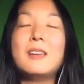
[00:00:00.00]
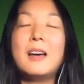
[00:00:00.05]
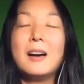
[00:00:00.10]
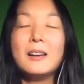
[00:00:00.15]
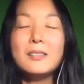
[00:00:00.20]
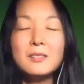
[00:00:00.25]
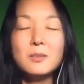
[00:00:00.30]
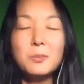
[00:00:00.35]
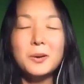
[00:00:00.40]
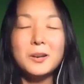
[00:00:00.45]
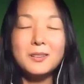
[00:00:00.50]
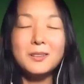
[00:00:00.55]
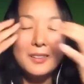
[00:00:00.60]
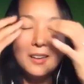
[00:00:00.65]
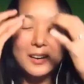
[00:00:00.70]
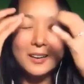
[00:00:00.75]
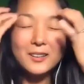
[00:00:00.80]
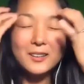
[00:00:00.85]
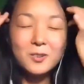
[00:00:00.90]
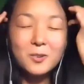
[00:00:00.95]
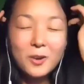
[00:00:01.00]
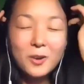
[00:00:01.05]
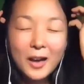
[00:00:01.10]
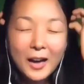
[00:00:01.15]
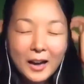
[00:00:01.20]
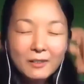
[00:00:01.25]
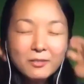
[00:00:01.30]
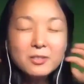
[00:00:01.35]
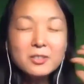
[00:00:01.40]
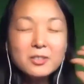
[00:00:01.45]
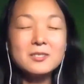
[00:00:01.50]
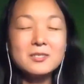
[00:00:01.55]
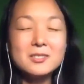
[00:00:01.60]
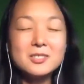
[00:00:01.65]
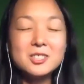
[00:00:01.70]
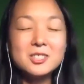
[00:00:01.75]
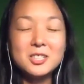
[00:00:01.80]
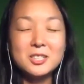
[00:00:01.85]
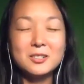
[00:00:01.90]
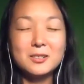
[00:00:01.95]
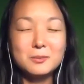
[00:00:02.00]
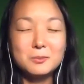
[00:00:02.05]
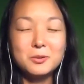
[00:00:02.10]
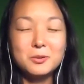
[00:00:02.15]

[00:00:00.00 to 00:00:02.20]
aspect that you haven't shared,